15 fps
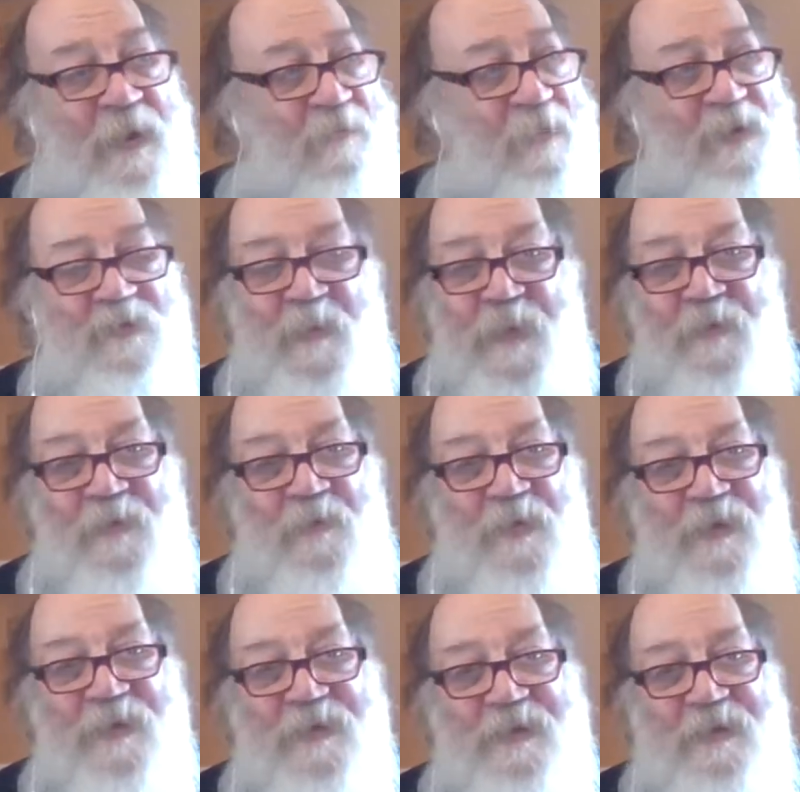that most people
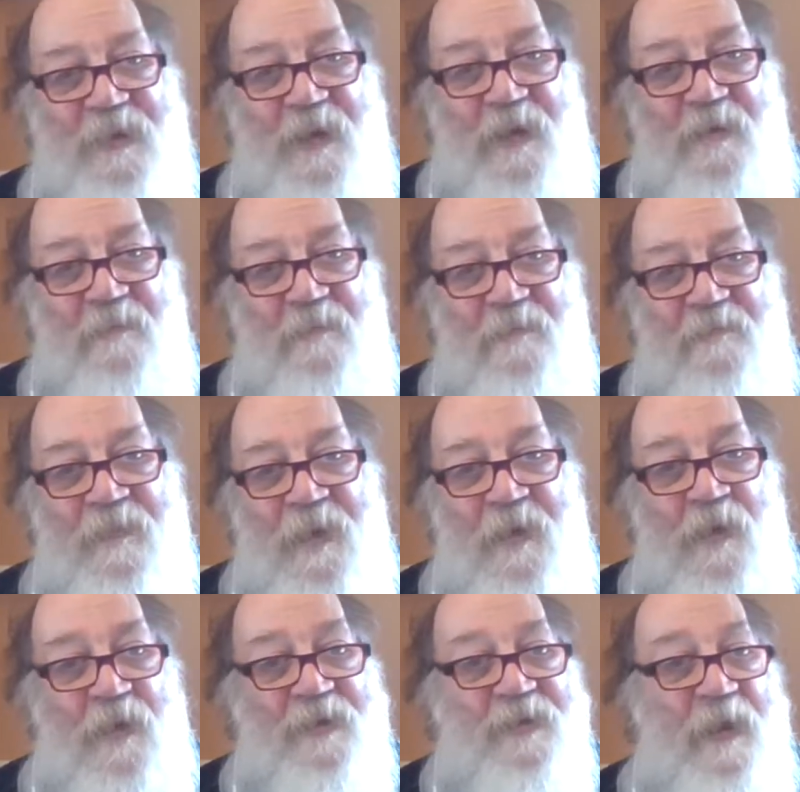wouldn't see
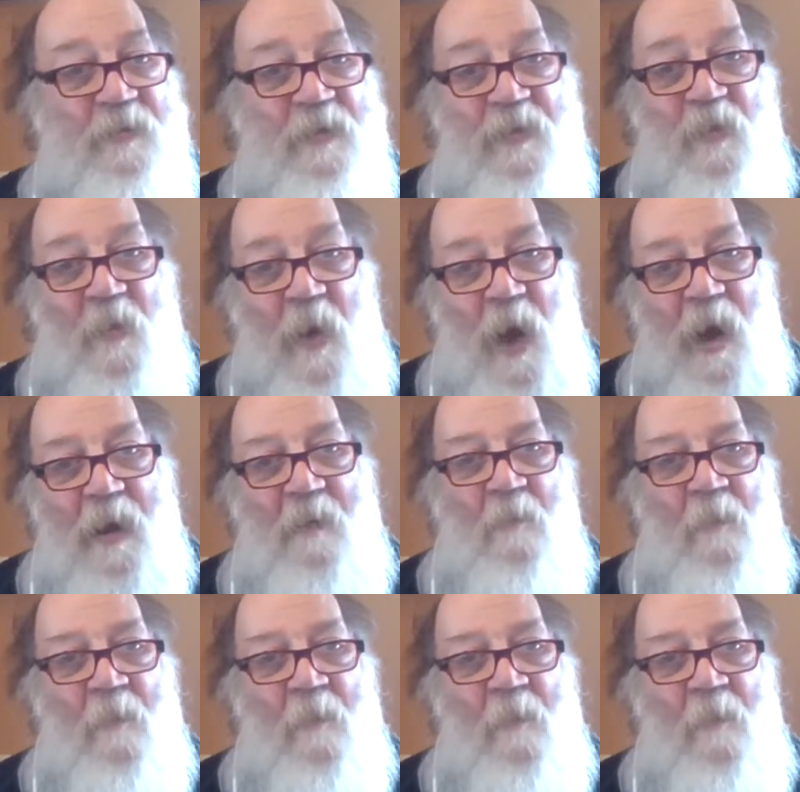because they would want